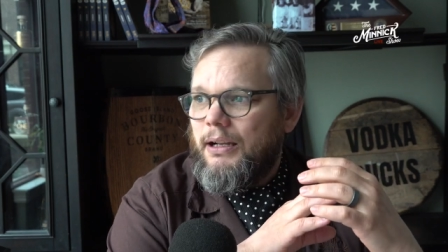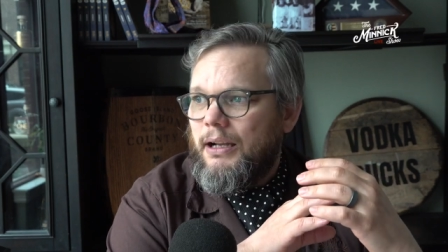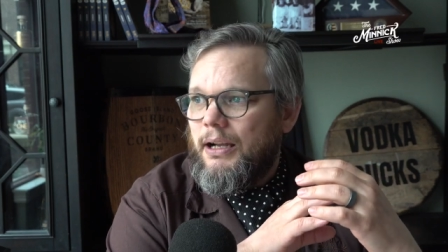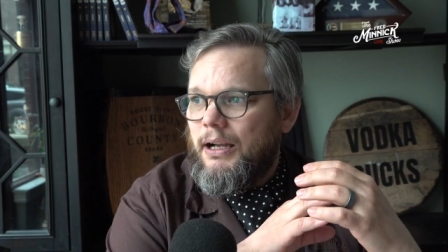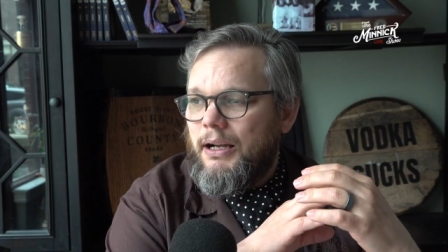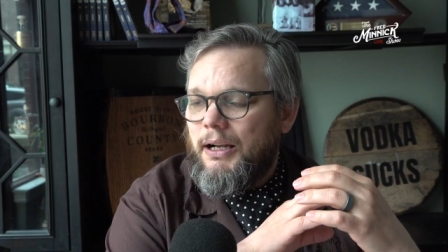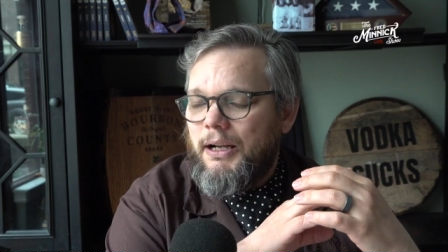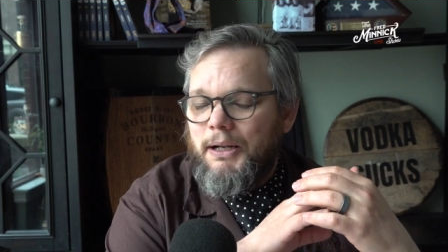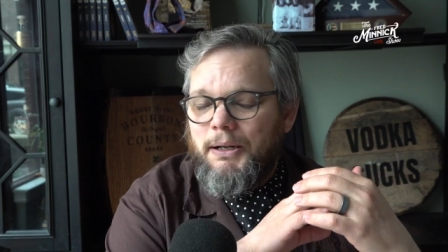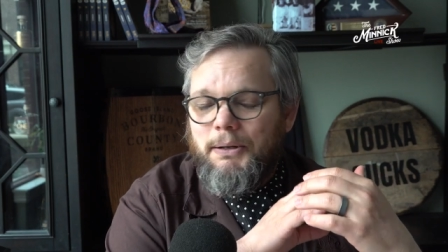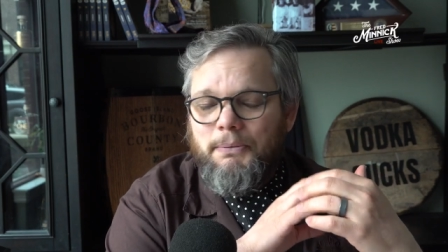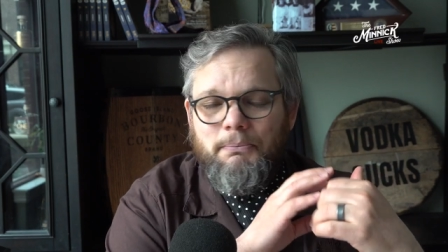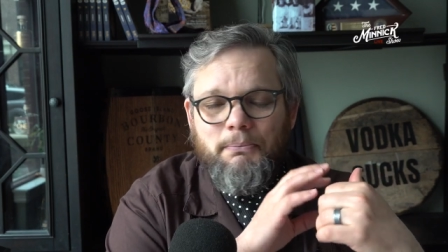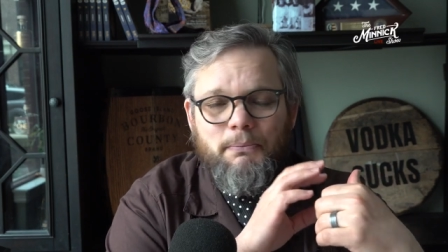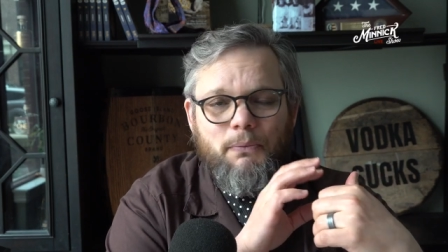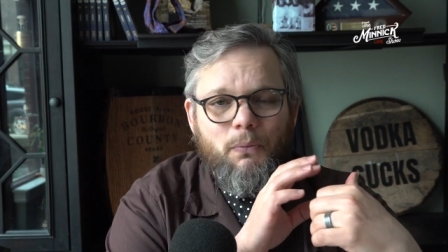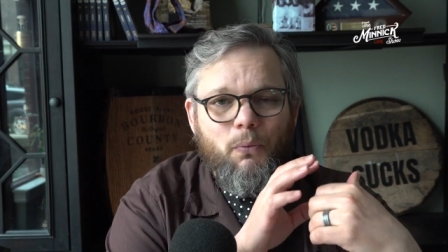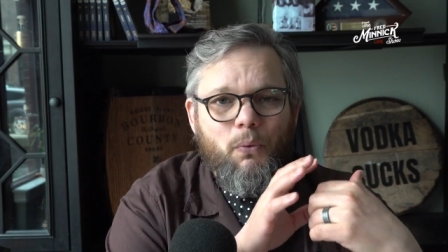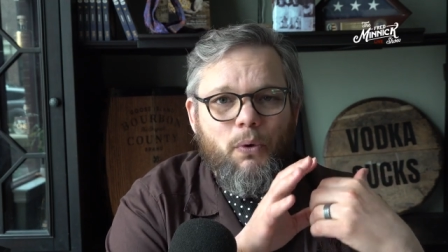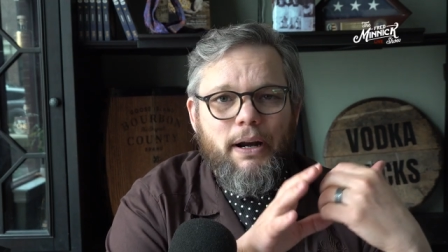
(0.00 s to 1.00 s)

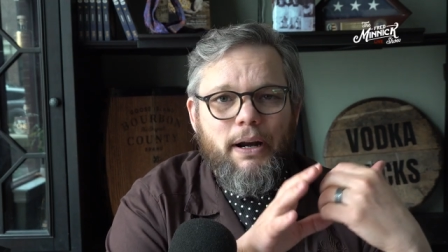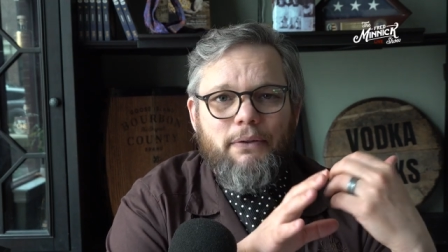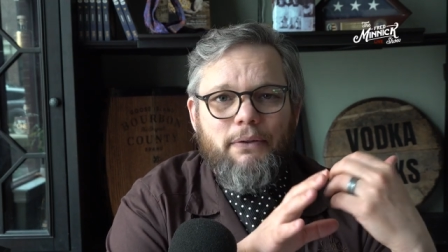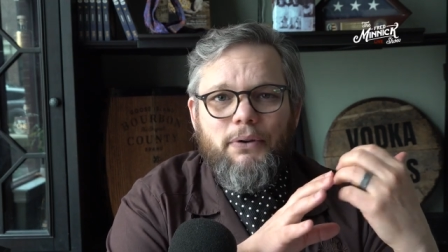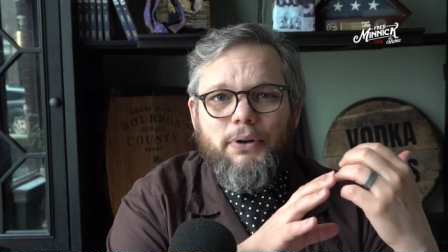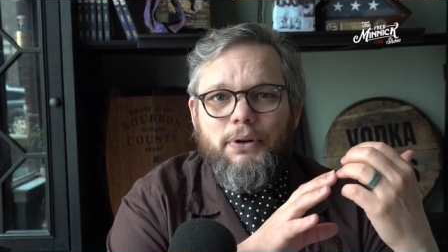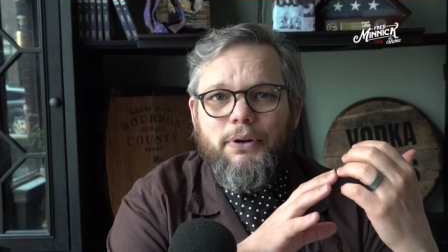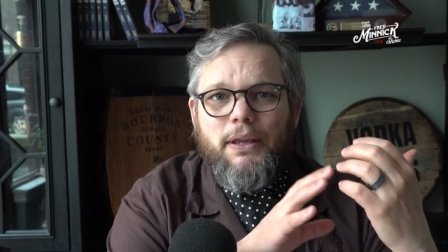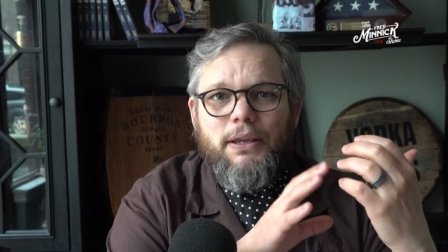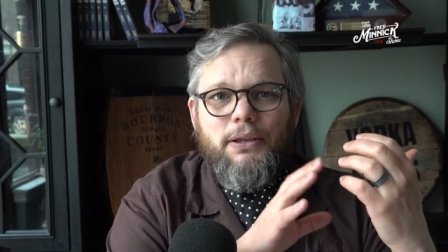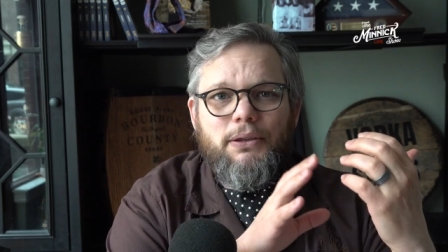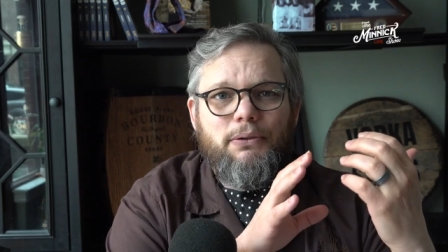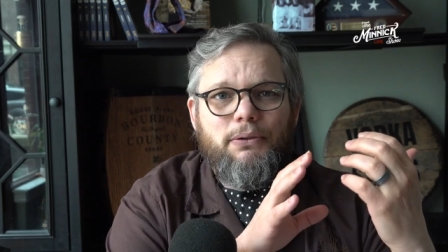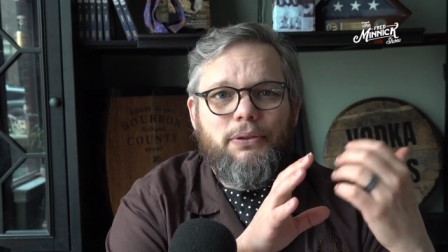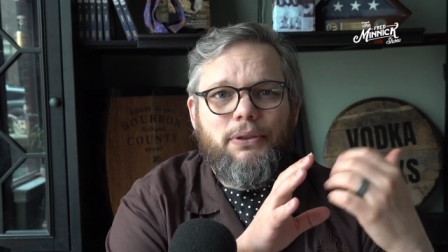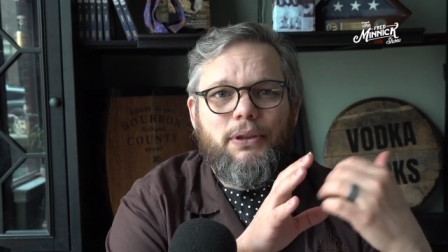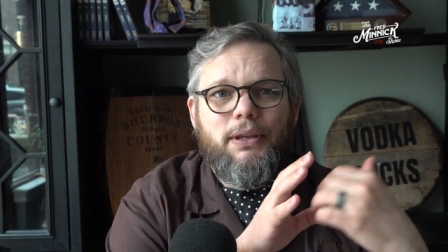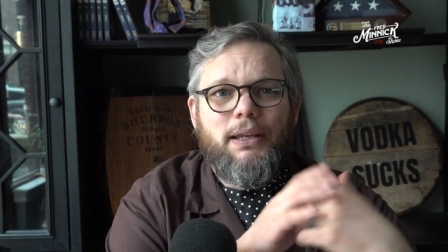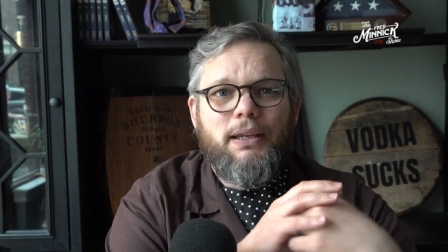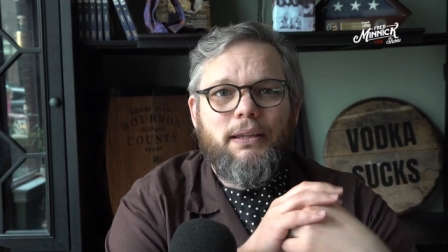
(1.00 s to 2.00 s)
whatever that you
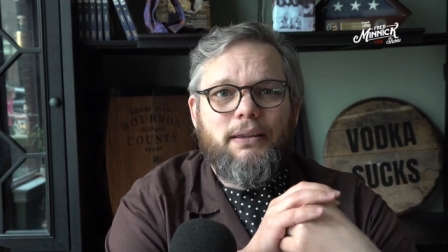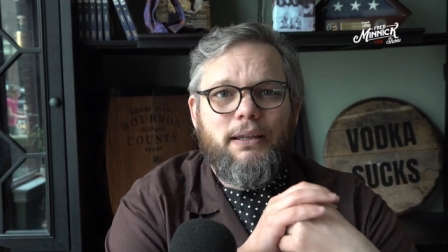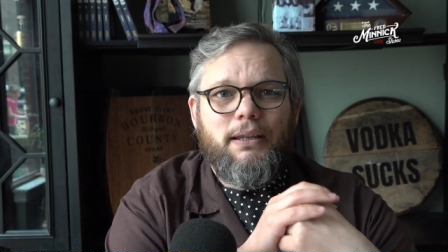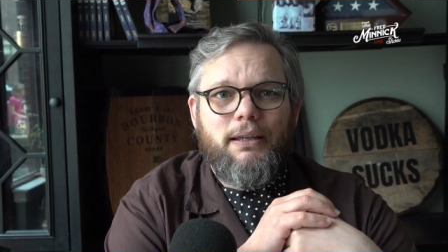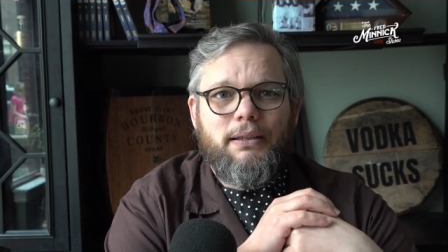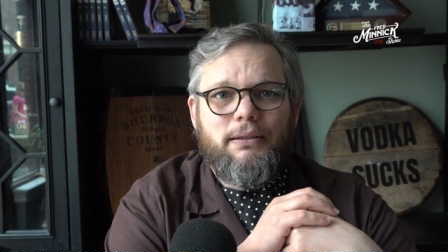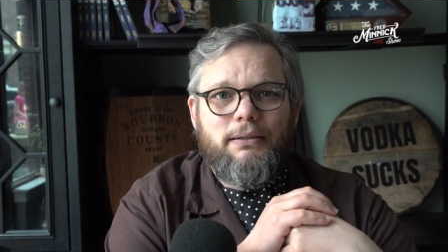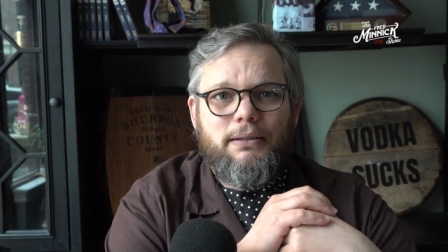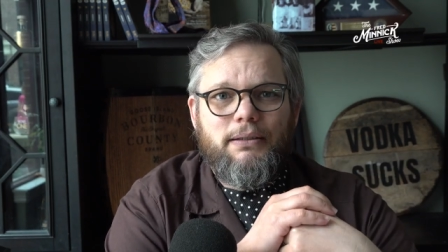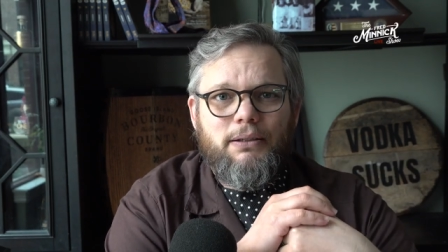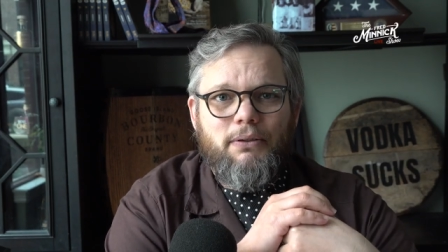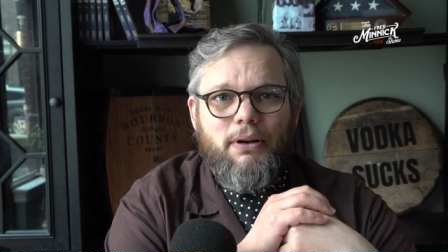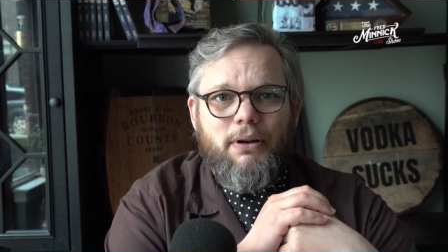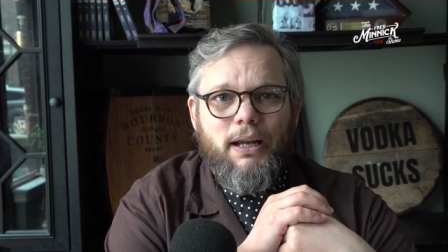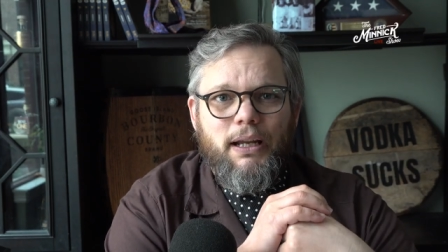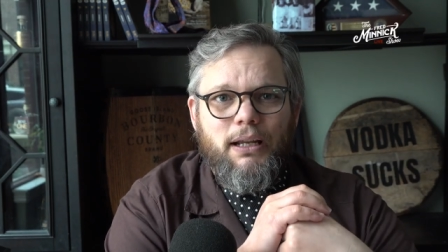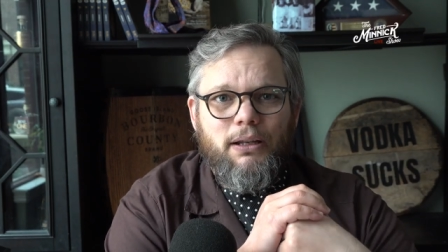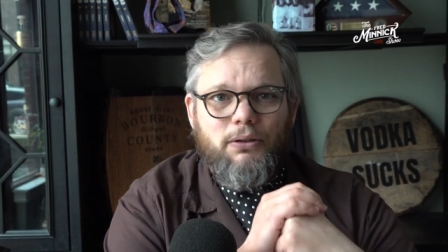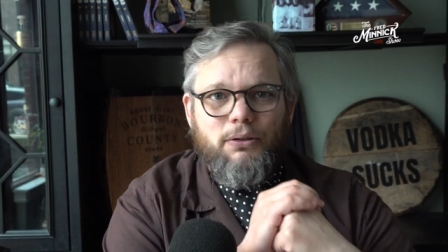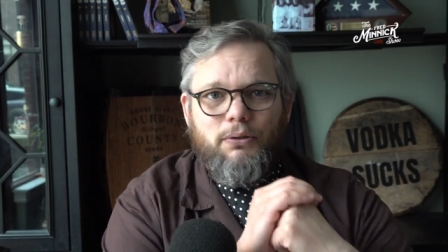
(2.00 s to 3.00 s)
think that, you know,
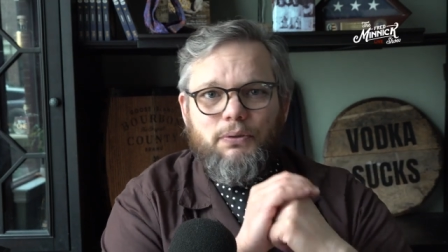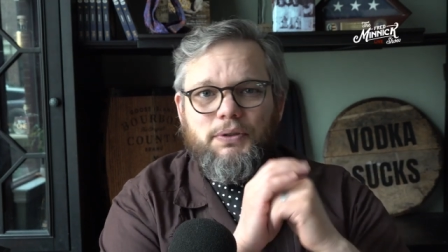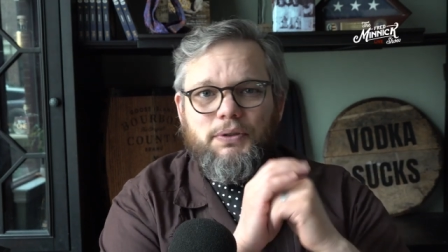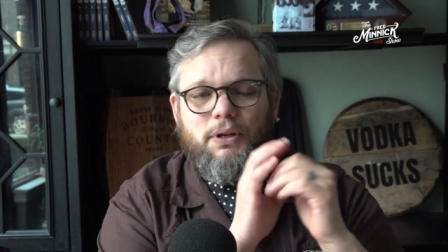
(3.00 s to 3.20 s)
I could do.